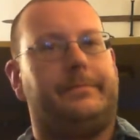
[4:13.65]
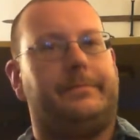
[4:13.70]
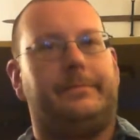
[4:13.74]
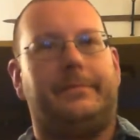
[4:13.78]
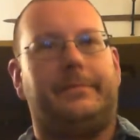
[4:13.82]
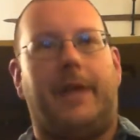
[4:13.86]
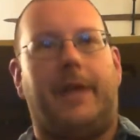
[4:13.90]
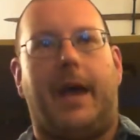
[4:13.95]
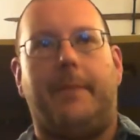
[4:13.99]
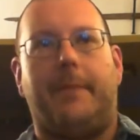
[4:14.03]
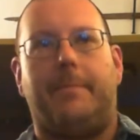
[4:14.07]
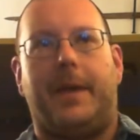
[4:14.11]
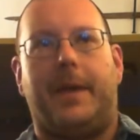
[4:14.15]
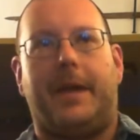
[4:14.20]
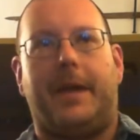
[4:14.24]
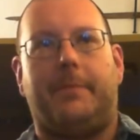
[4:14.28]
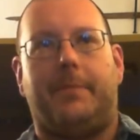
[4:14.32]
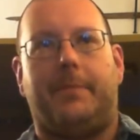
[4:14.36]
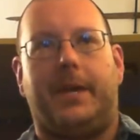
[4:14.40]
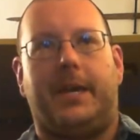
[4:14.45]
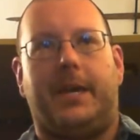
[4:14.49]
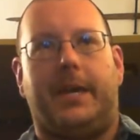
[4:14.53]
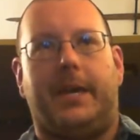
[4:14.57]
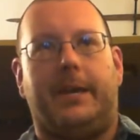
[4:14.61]
That may
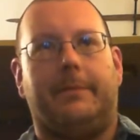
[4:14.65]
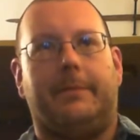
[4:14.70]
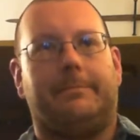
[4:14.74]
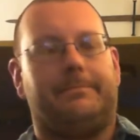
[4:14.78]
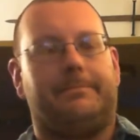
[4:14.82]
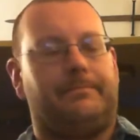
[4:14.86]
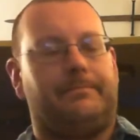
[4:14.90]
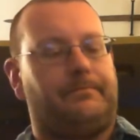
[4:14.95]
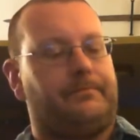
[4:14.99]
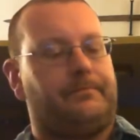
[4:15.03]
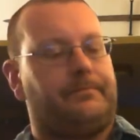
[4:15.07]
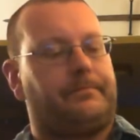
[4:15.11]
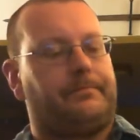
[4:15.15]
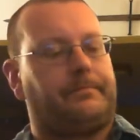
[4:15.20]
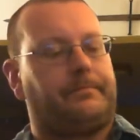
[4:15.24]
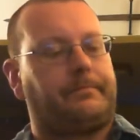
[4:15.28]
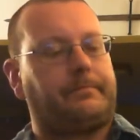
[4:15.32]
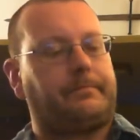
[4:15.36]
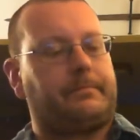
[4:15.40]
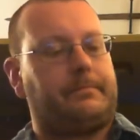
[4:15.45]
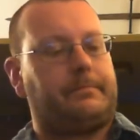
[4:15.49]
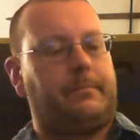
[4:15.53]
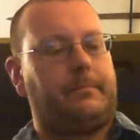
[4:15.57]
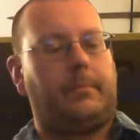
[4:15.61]
be
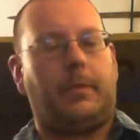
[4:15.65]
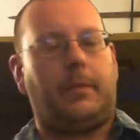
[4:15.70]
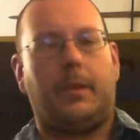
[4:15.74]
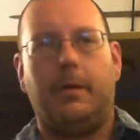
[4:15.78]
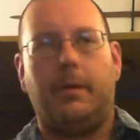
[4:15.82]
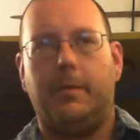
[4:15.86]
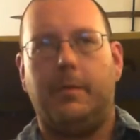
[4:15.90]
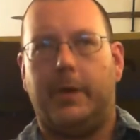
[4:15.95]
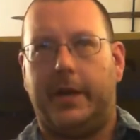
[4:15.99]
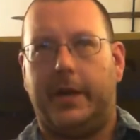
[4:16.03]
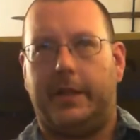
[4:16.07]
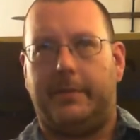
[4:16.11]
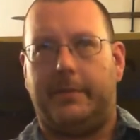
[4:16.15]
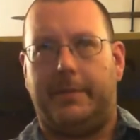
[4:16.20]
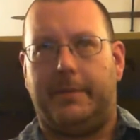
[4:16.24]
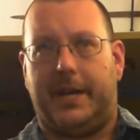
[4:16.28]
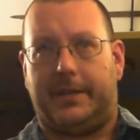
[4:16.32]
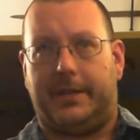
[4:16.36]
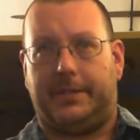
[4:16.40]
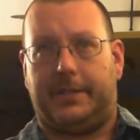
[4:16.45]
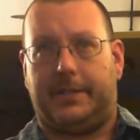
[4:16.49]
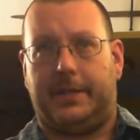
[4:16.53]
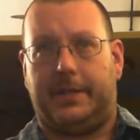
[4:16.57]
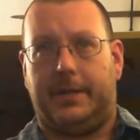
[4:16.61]
one of the
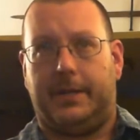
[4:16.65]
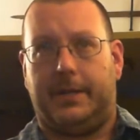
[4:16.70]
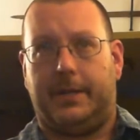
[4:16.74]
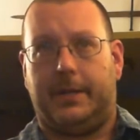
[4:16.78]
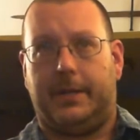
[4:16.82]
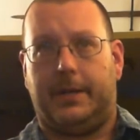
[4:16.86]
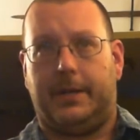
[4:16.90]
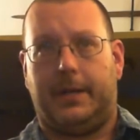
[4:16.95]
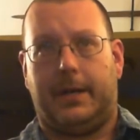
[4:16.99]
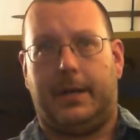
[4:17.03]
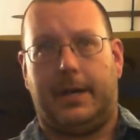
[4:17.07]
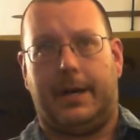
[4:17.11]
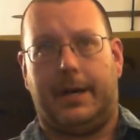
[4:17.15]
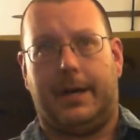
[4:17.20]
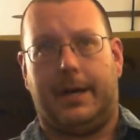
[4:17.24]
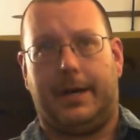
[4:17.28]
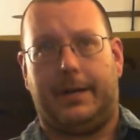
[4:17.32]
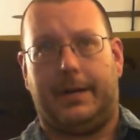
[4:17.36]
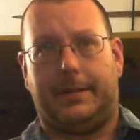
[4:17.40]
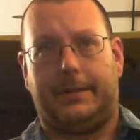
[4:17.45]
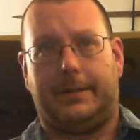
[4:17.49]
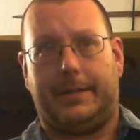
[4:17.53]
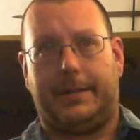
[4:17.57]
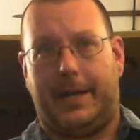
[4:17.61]
best
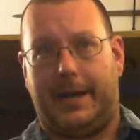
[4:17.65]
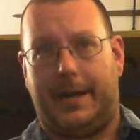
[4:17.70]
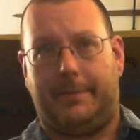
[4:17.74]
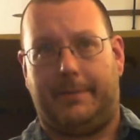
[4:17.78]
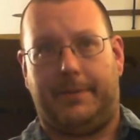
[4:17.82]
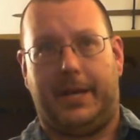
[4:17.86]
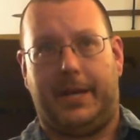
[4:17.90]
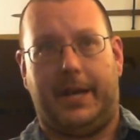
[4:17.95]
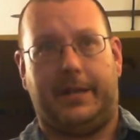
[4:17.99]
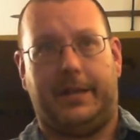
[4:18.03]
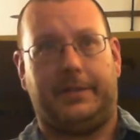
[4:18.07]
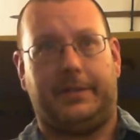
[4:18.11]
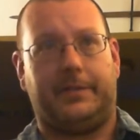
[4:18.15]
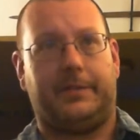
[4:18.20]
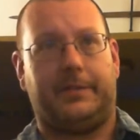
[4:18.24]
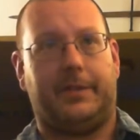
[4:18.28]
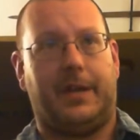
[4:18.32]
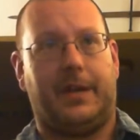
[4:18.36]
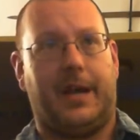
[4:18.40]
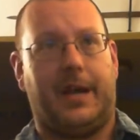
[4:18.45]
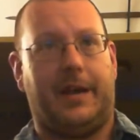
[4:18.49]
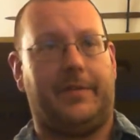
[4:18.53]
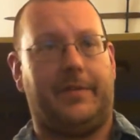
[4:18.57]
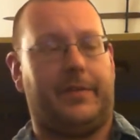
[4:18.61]
IPAs
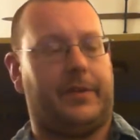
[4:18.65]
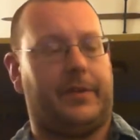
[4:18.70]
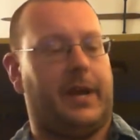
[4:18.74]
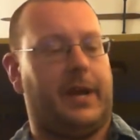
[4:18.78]
I've ever